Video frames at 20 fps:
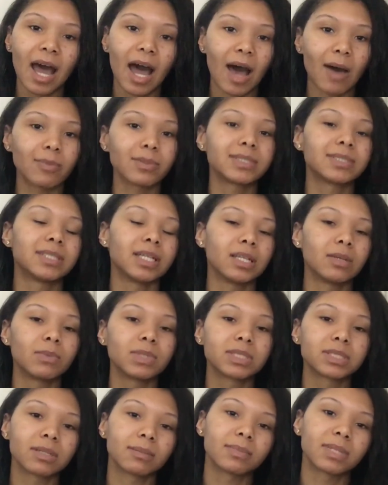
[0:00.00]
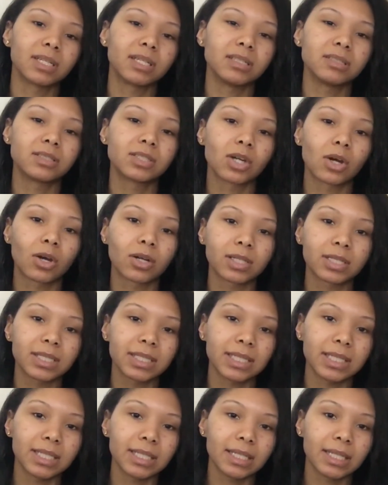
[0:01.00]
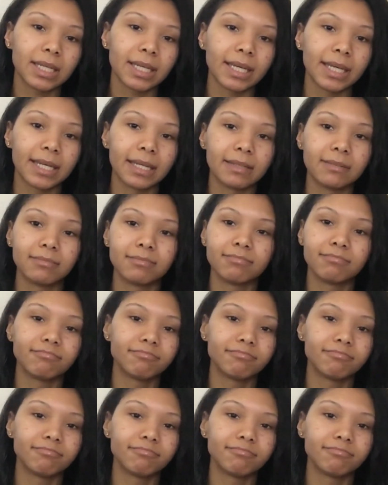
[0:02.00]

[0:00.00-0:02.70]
I was dealing with something eternally, it